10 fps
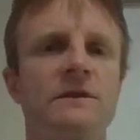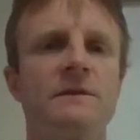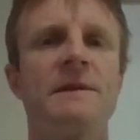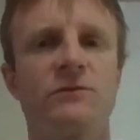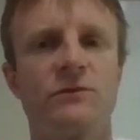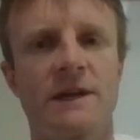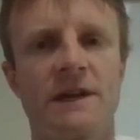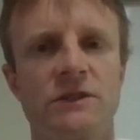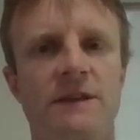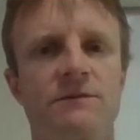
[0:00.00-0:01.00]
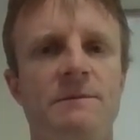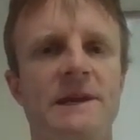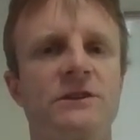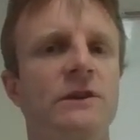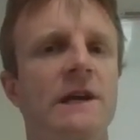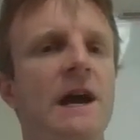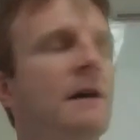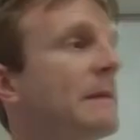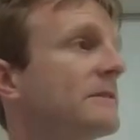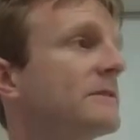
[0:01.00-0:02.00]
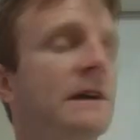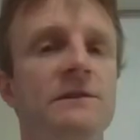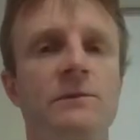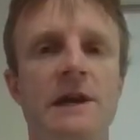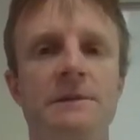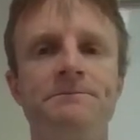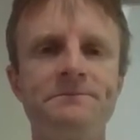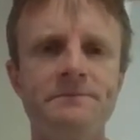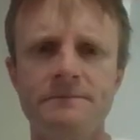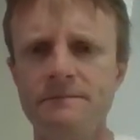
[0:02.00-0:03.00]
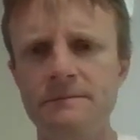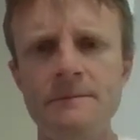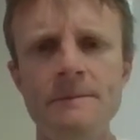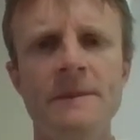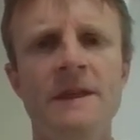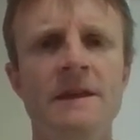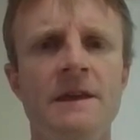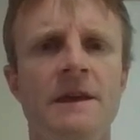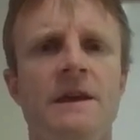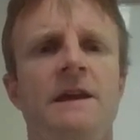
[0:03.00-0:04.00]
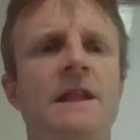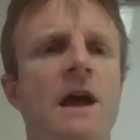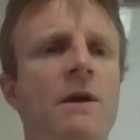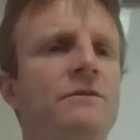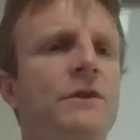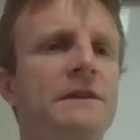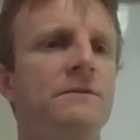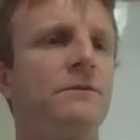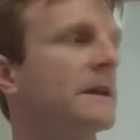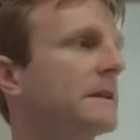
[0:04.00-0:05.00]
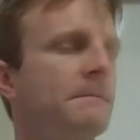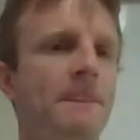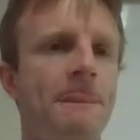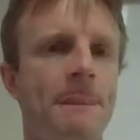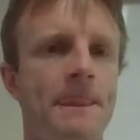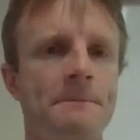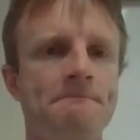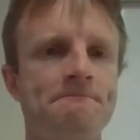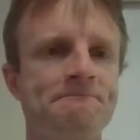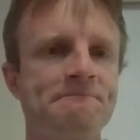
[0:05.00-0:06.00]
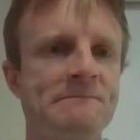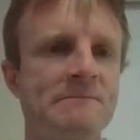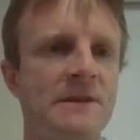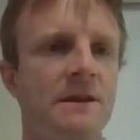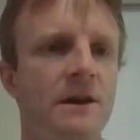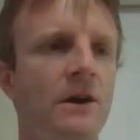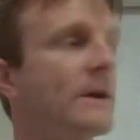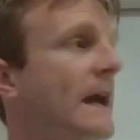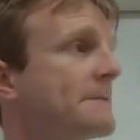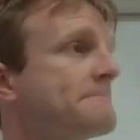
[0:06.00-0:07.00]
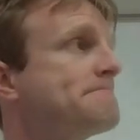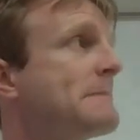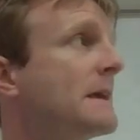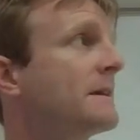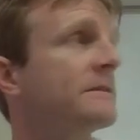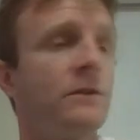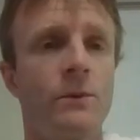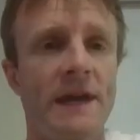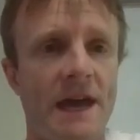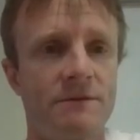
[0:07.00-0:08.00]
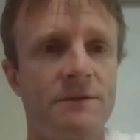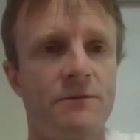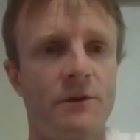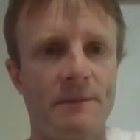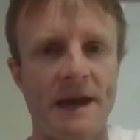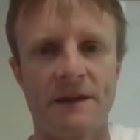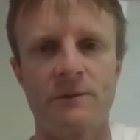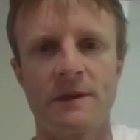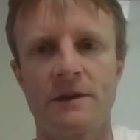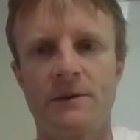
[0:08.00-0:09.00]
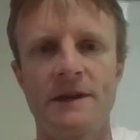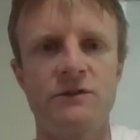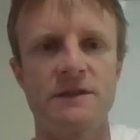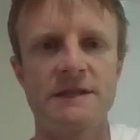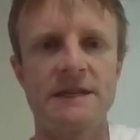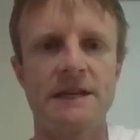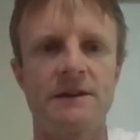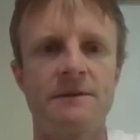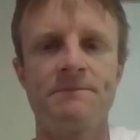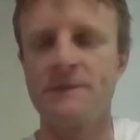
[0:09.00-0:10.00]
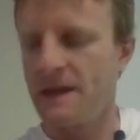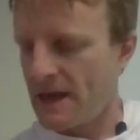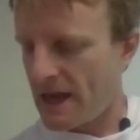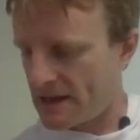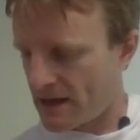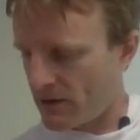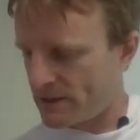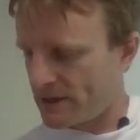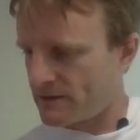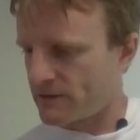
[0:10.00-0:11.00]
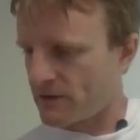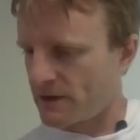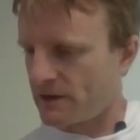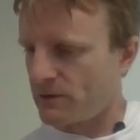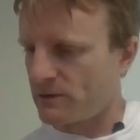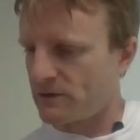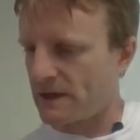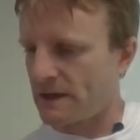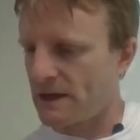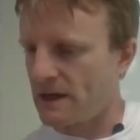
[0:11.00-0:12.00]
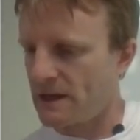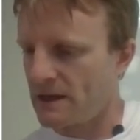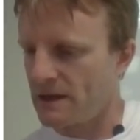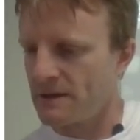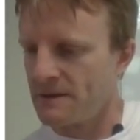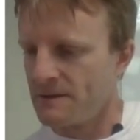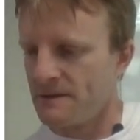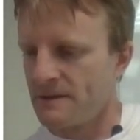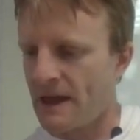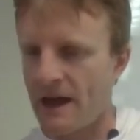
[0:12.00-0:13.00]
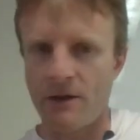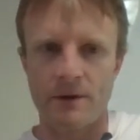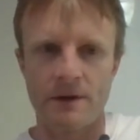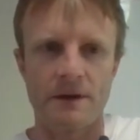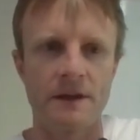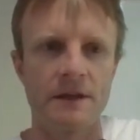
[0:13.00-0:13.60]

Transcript: metric. I just have to make sure I got my signs right in however I define it. Okay, so we have the 4 Maxwell equations here, and now we need to start using our